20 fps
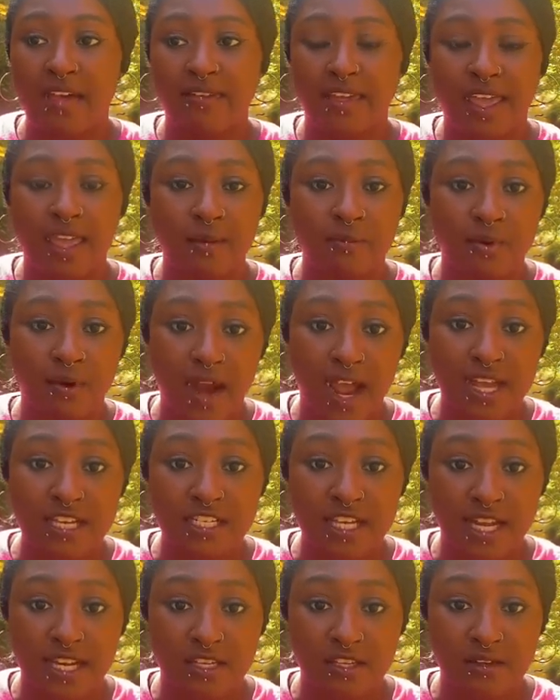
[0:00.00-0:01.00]
a
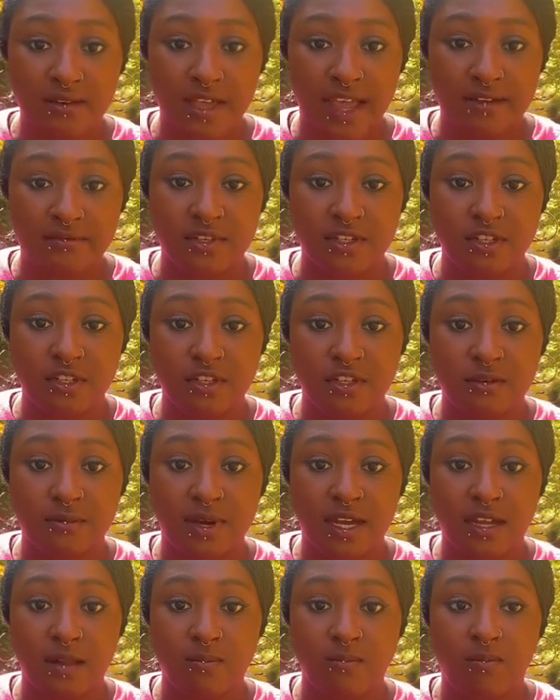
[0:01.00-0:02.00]
project you have to do
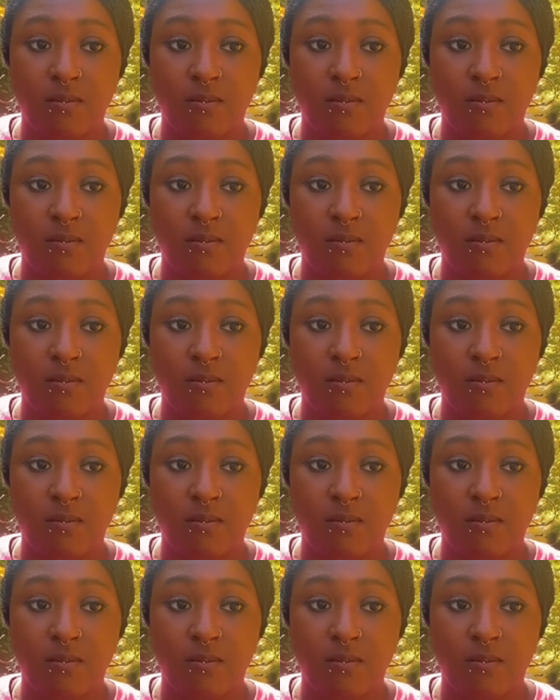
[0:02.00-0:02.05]
but